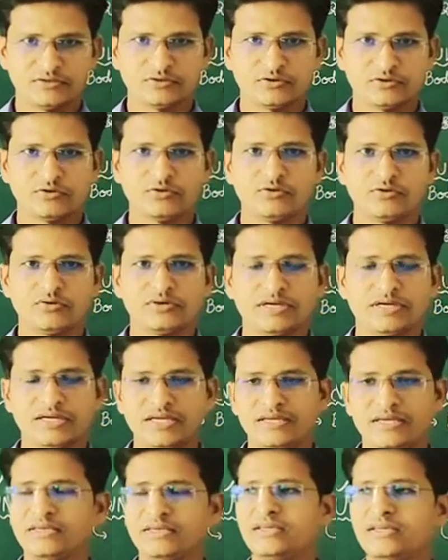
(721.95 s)
So
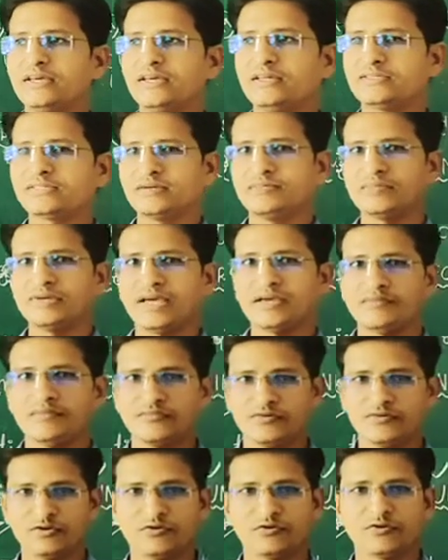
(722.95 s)
here
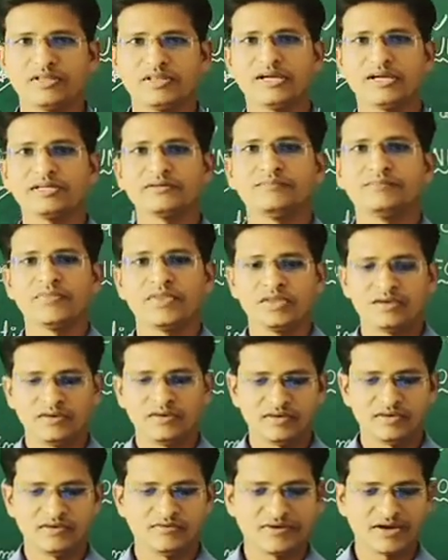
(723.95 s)
sometimes you know that
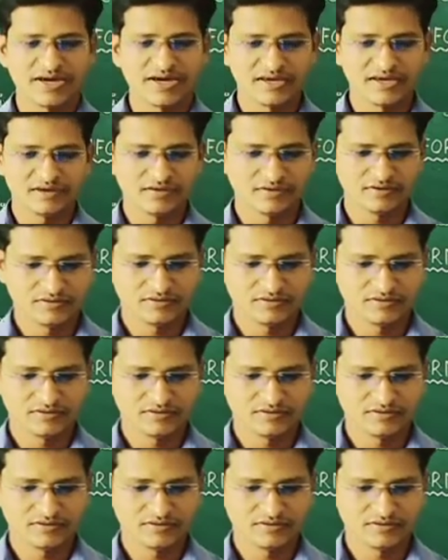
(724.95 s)
if I